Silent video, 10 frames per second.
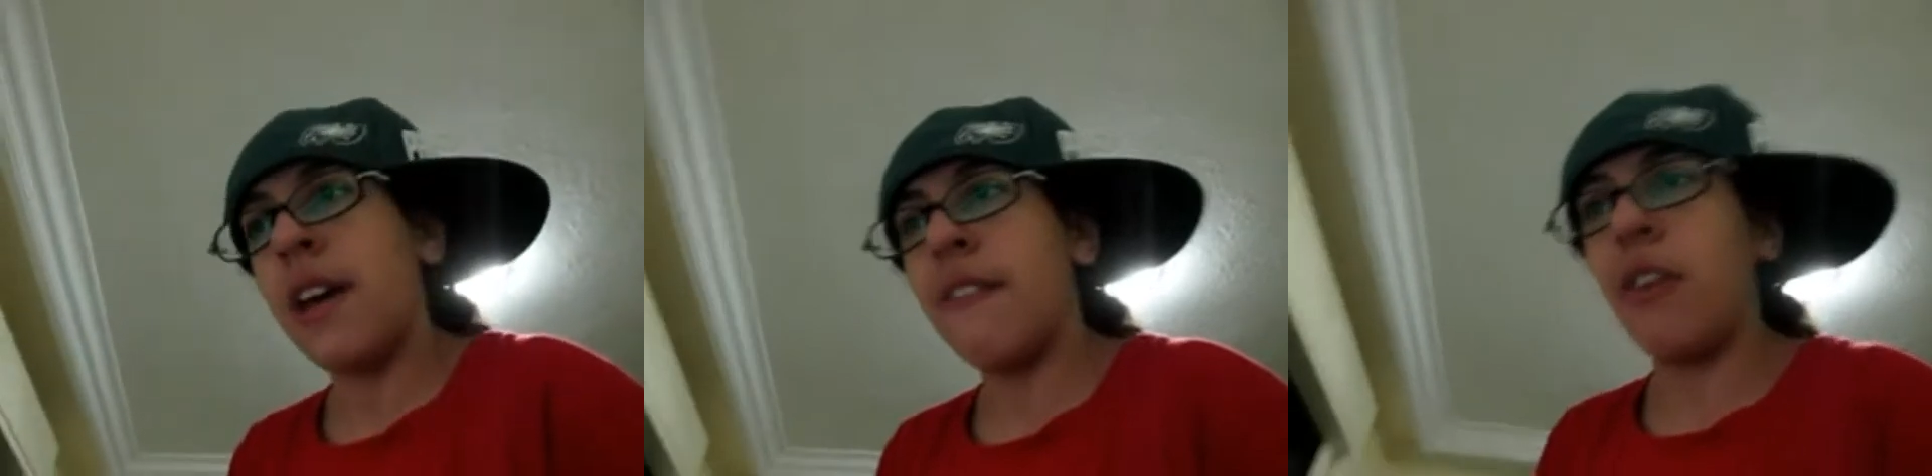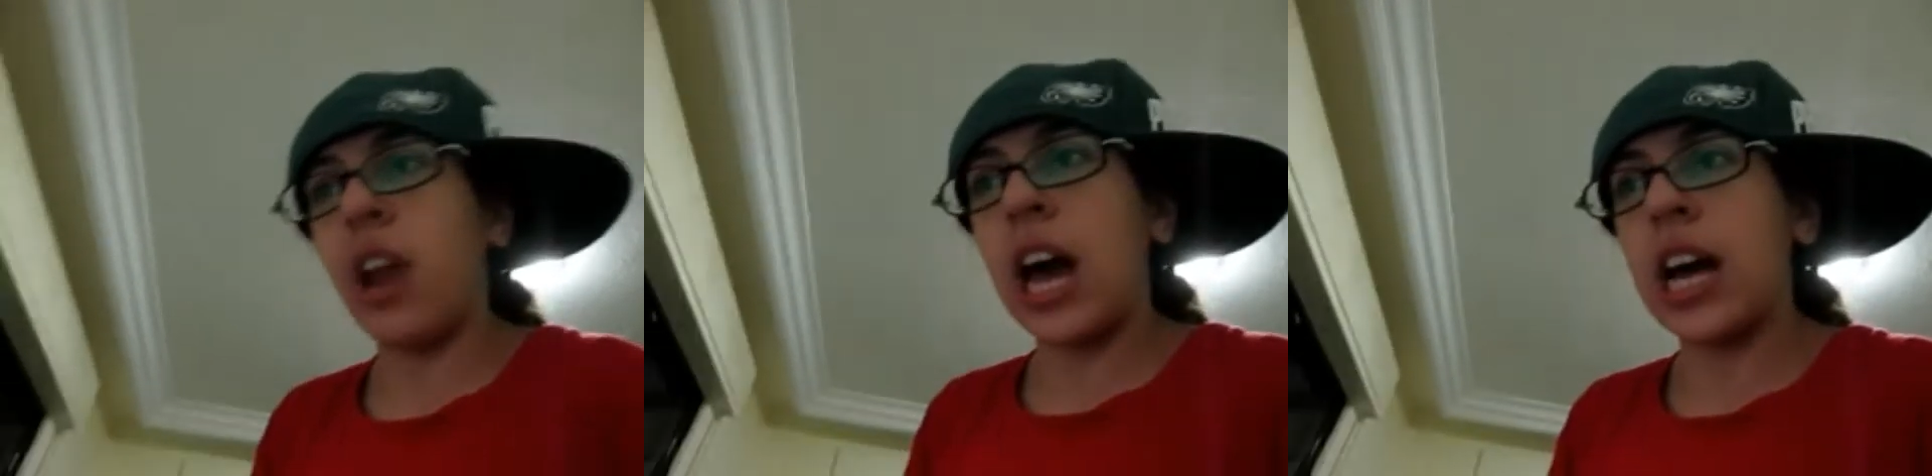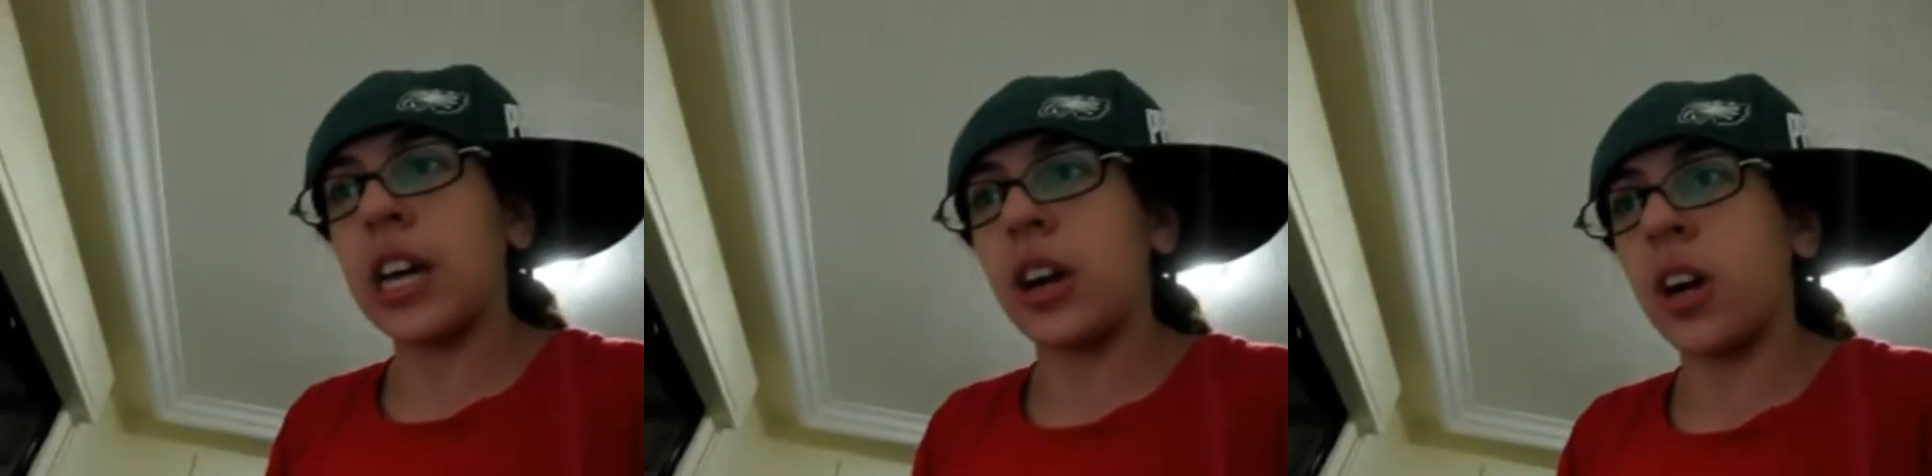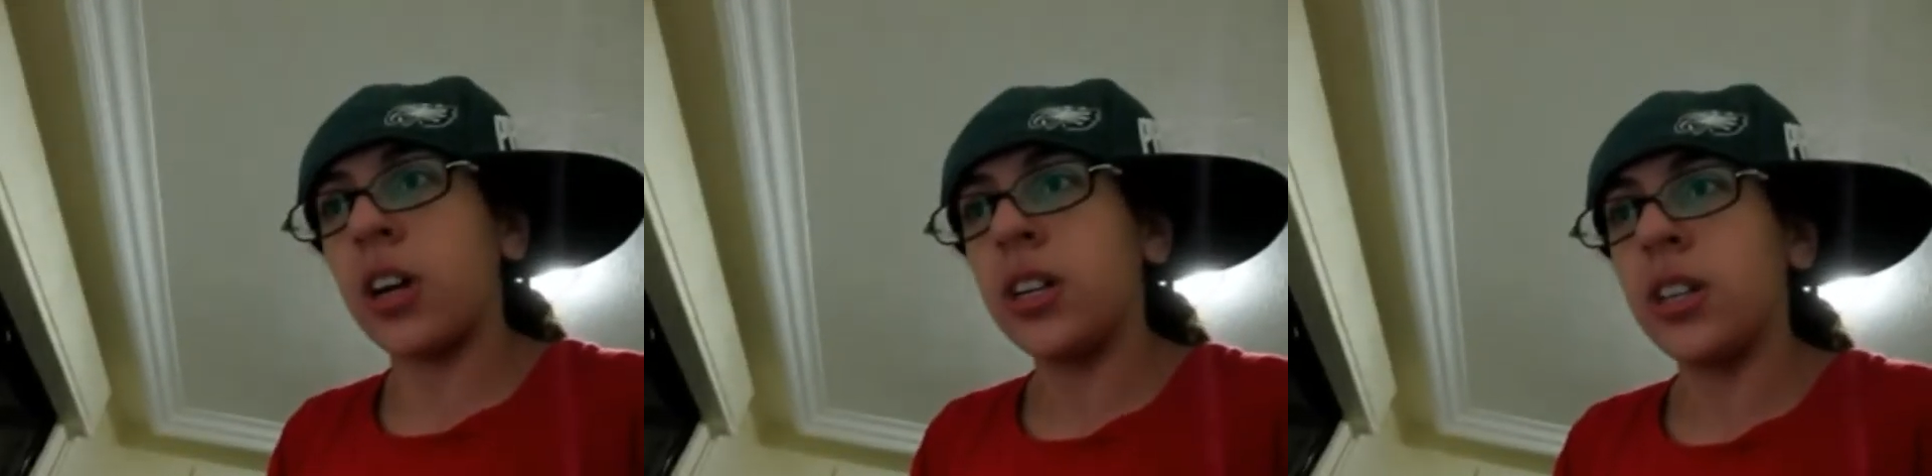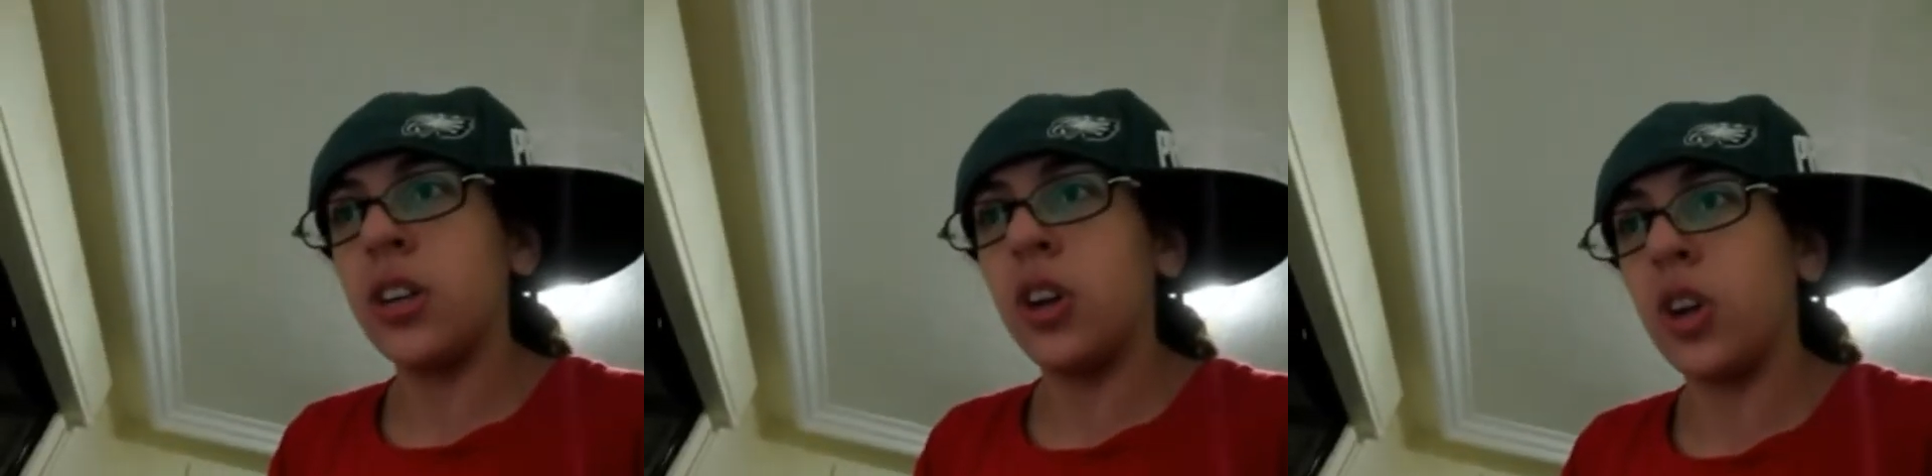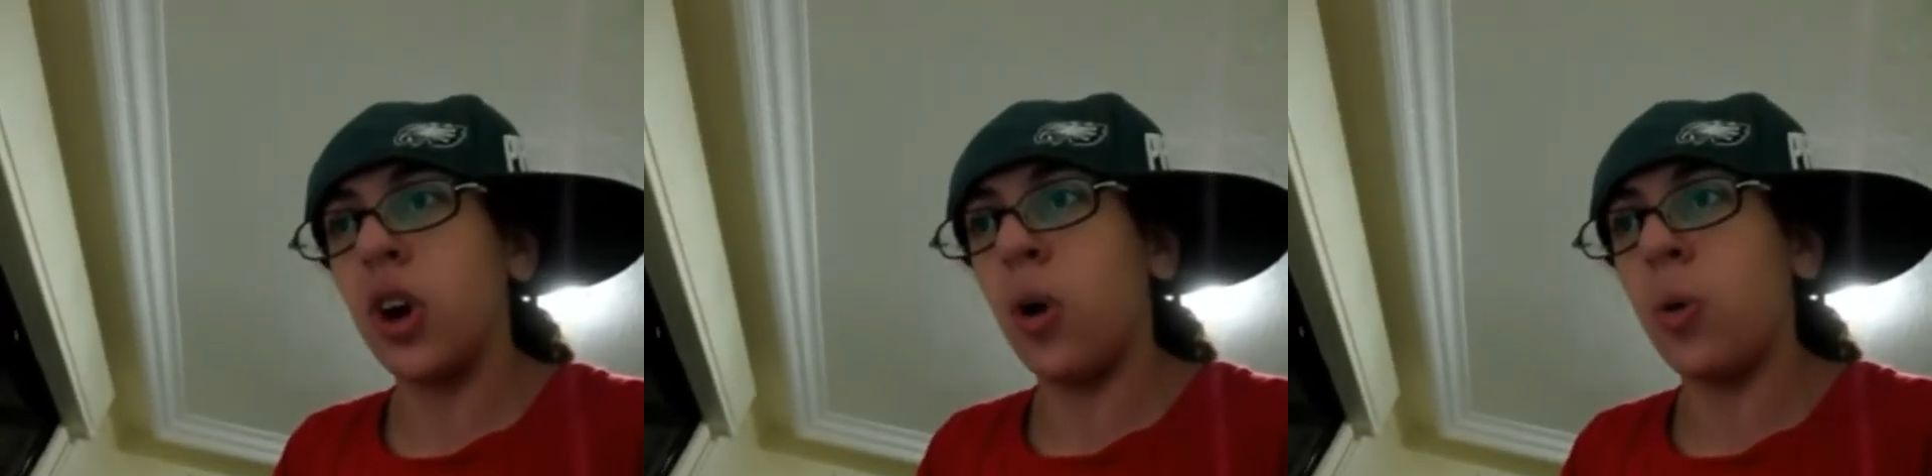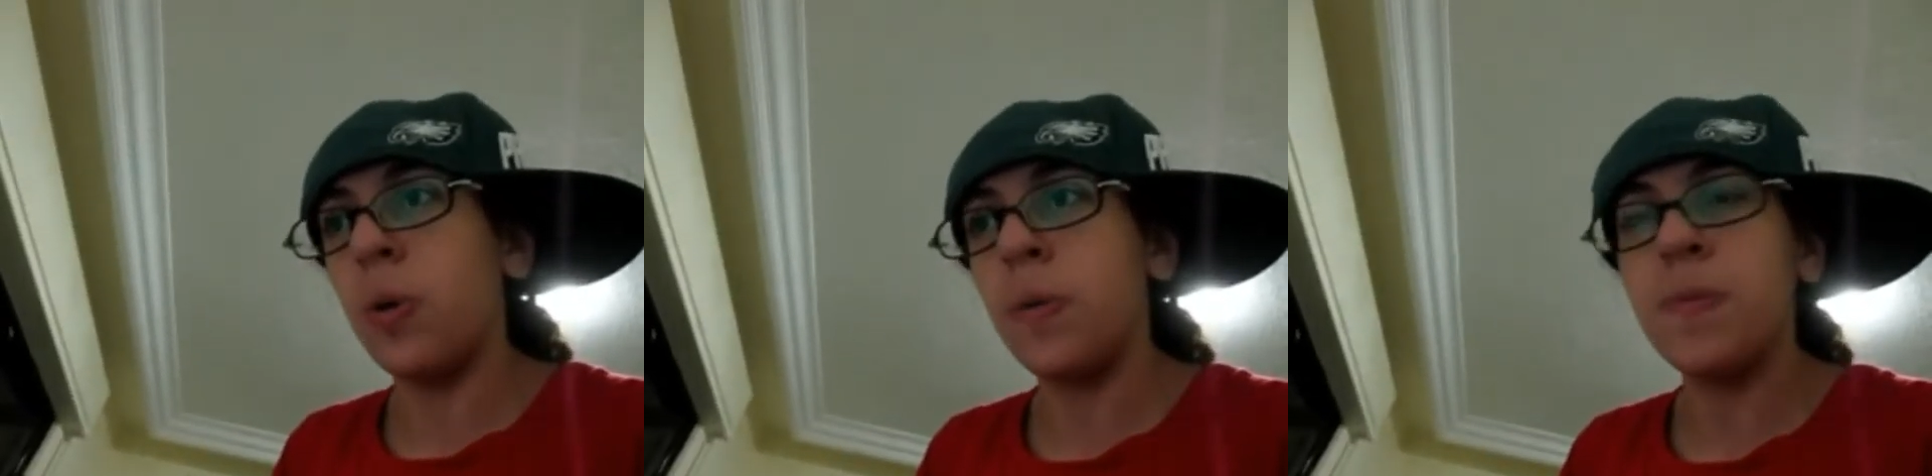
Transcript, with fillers: Vlogger go.